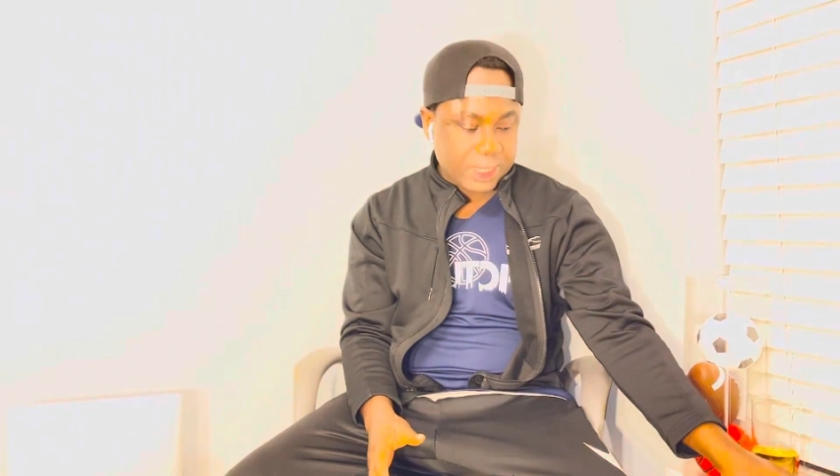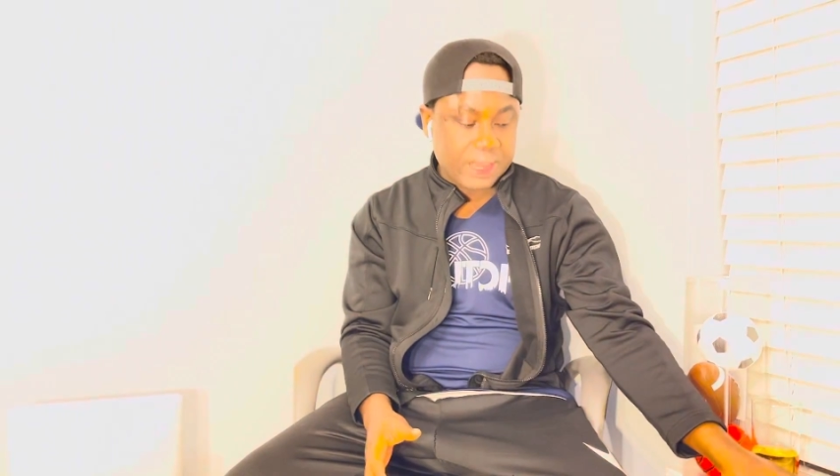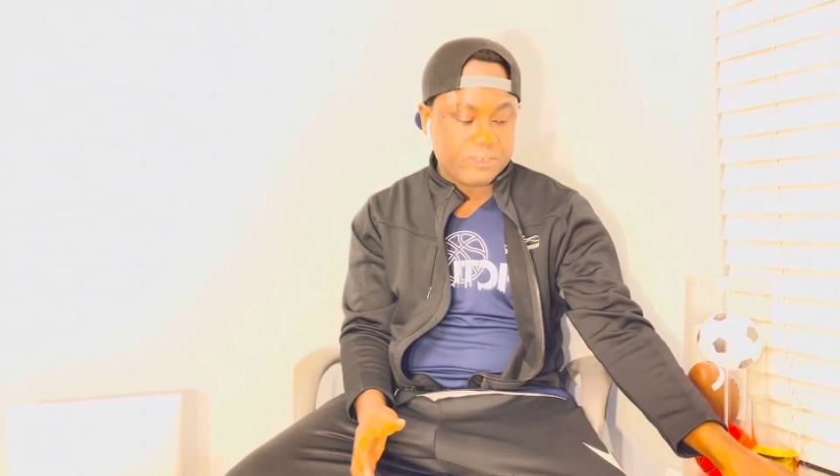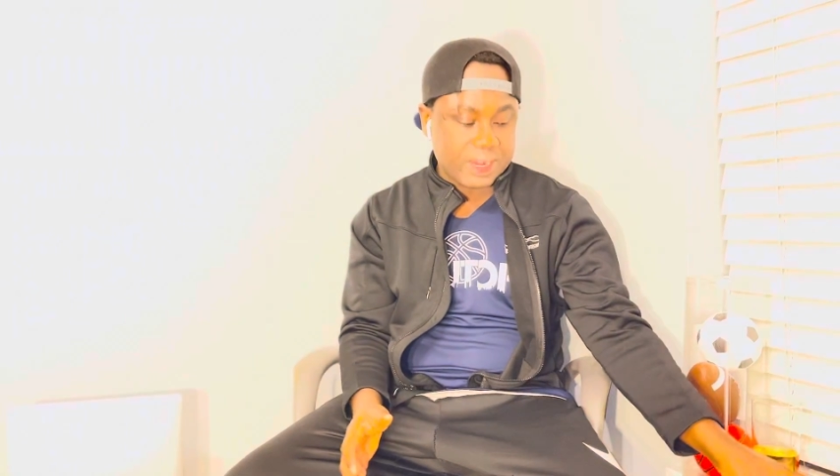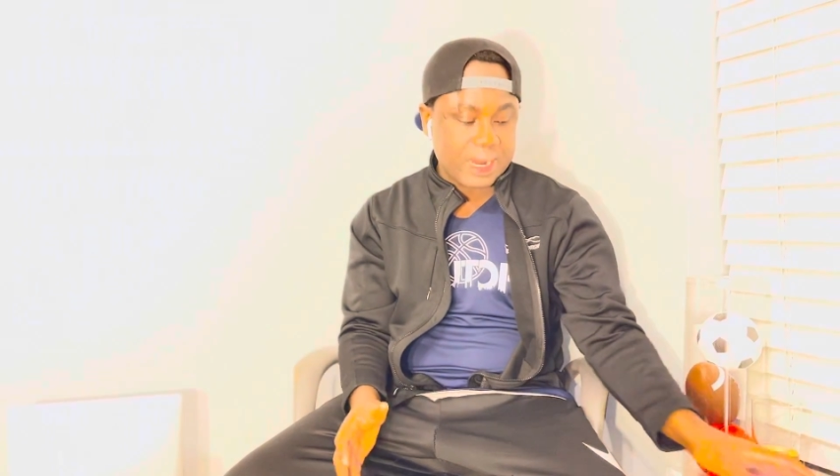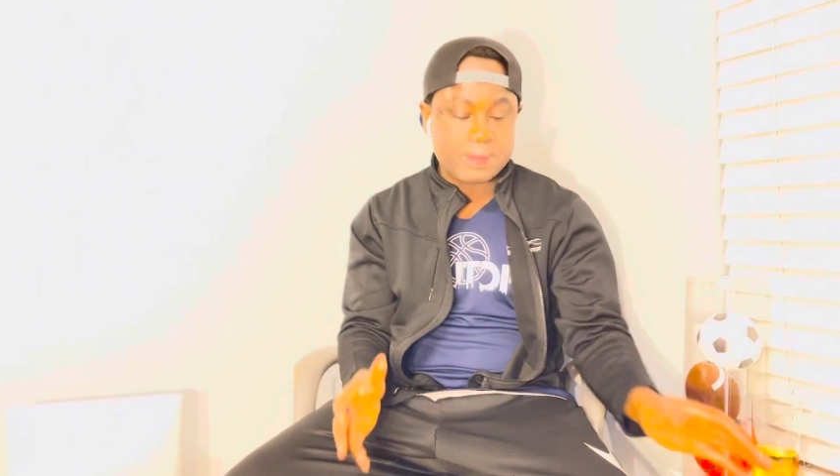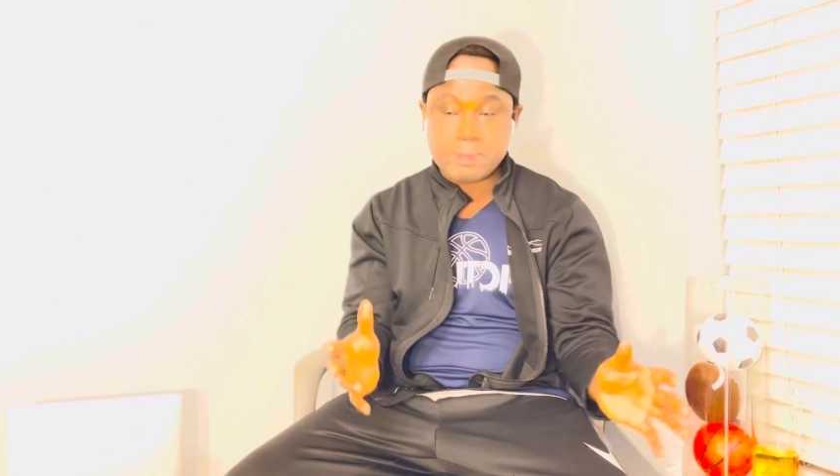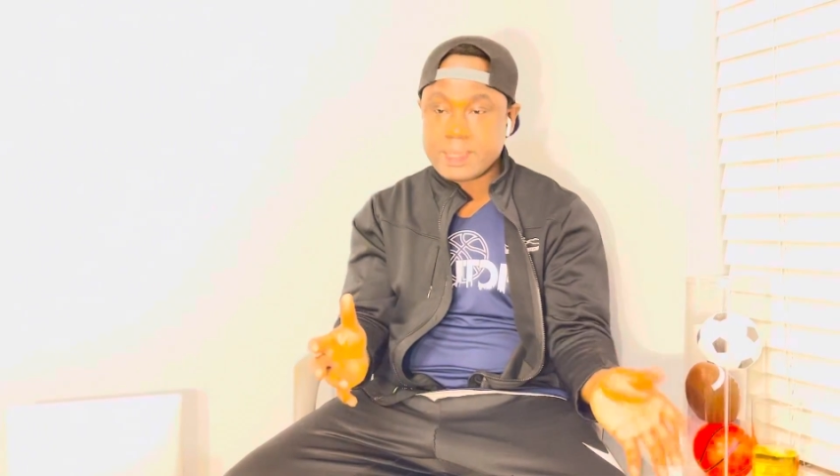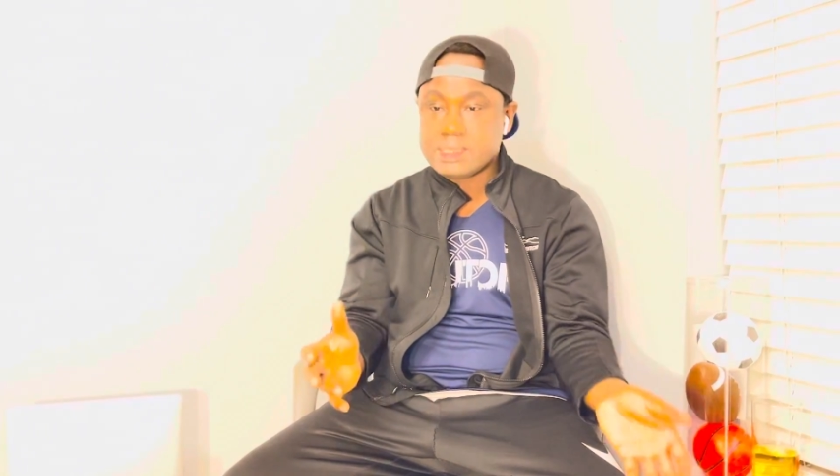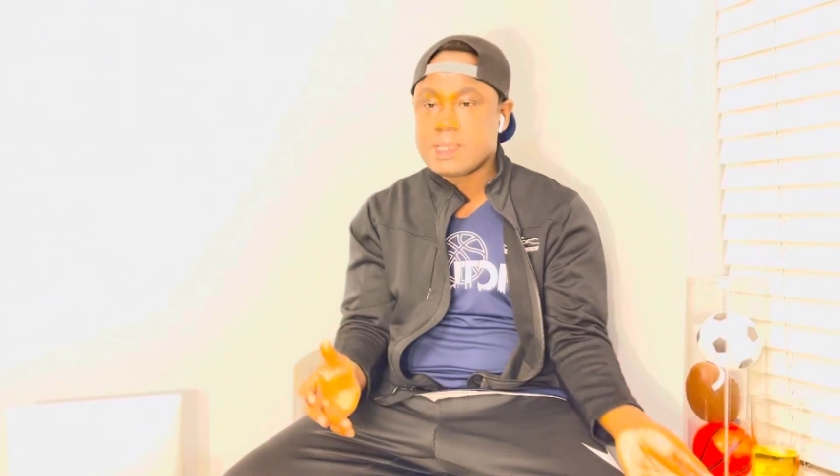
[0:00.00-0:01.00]
And finally,
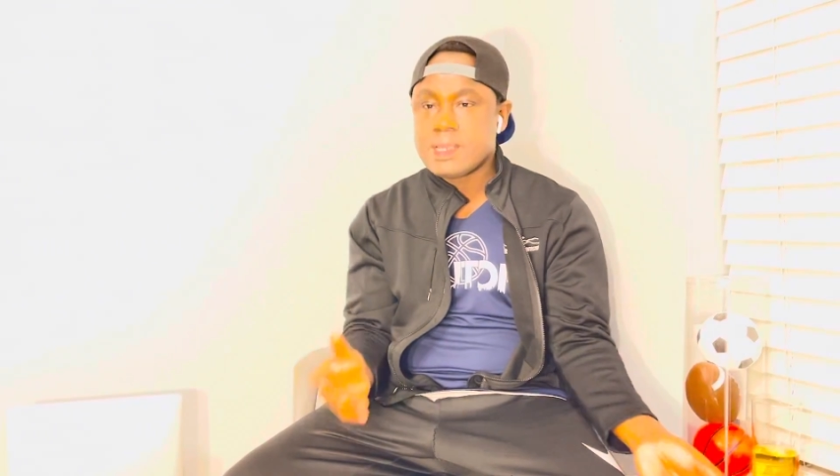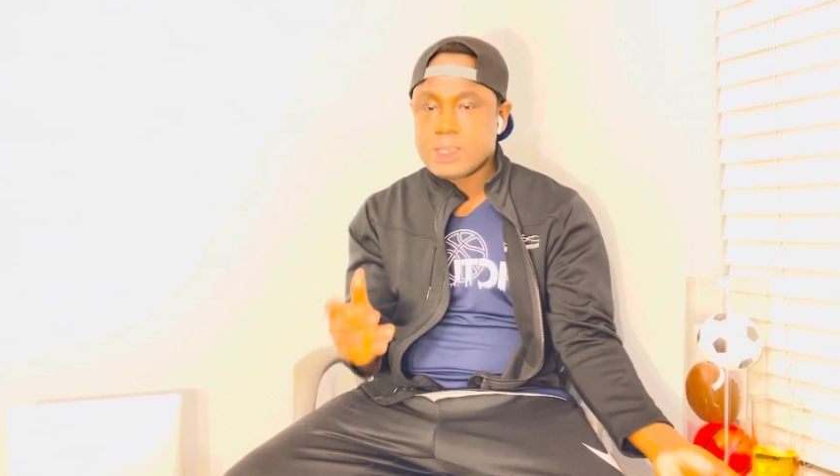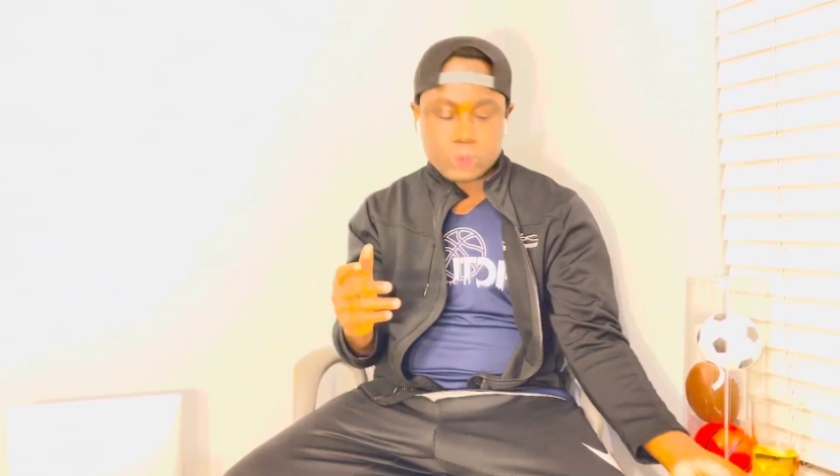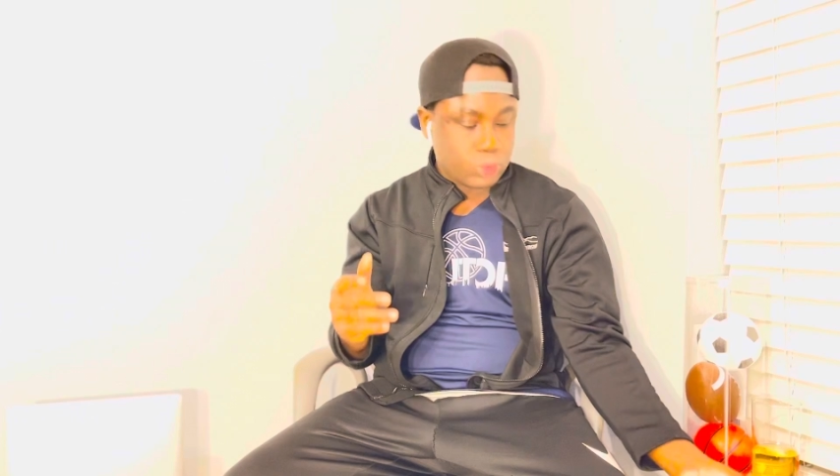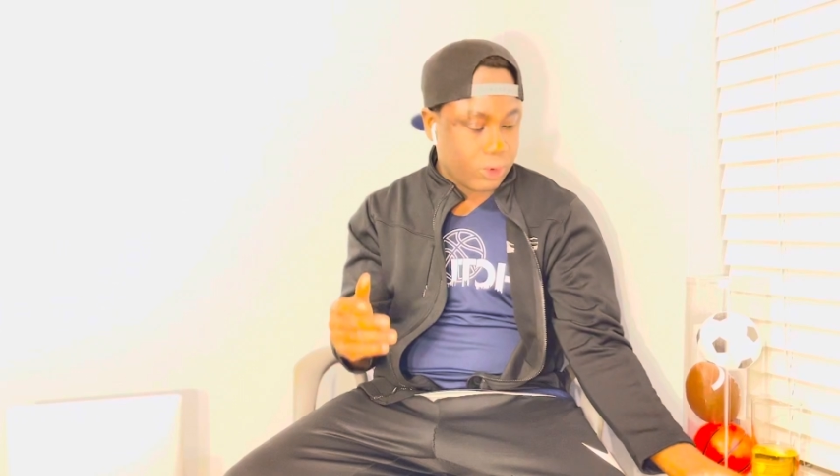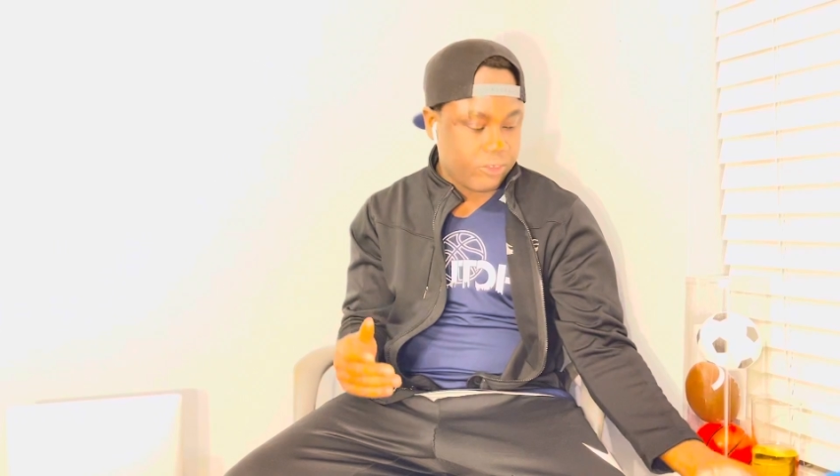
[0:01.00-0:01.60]
please don't